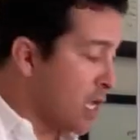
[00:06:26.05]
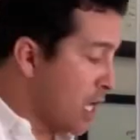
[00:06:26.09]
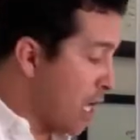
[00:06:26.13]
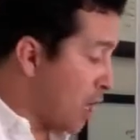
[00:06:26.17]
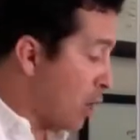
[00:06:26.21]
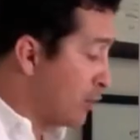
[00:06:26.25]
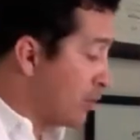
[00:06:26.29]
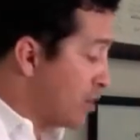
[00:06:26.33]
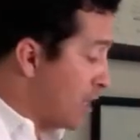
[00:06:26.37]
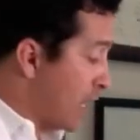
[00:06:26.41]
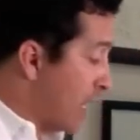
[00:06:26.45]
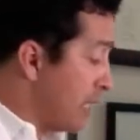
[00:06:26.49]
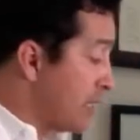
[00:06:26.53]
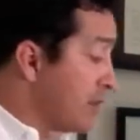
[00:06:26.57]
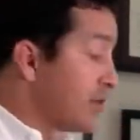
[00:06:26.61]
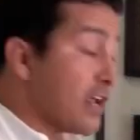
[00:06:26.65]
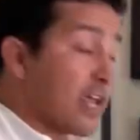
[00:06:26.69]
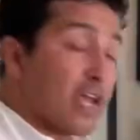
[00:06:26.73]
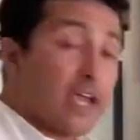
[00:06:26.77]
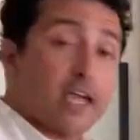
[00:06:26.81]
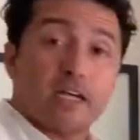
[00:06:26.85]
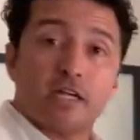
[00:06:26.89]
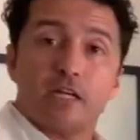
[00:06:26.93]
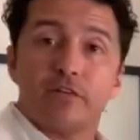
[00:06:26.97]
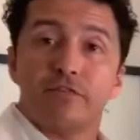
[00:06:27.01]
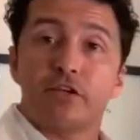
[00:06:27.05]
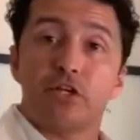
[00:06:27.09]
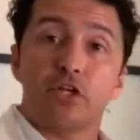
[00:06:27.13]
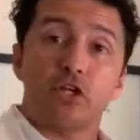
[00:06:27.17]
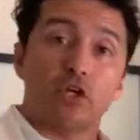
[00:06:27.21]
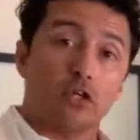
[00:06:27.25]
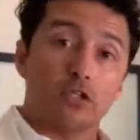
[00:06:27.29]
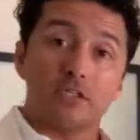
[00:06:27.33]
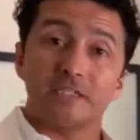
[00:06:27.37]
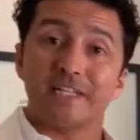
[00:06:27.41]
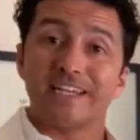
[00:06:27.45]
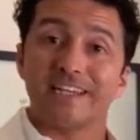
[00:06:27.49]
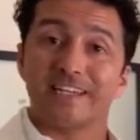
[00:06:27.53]
Now, on the other hand, if you
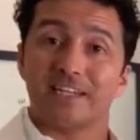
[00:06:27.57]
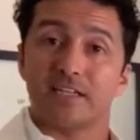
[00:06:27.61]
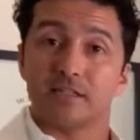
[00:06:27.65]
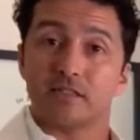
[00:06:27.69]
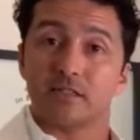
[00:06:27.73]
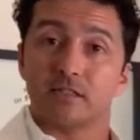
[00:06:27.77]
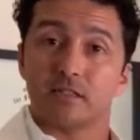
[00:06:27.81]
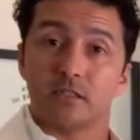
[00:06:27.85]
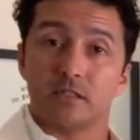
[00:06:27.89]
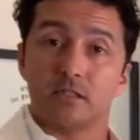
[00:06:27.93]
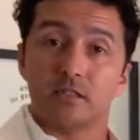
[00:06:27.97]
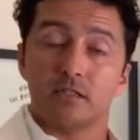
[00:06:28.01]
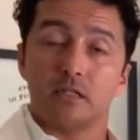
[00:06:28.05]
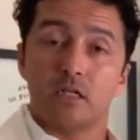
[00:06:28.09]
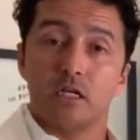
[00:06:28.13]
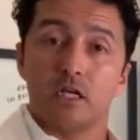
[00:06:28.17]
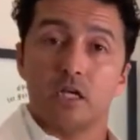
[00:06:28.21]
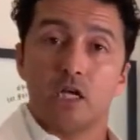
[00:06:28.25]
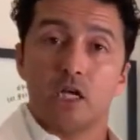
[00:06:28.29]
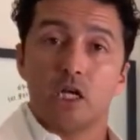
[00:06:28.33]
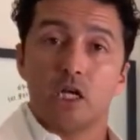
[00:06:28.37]
don't take insulin,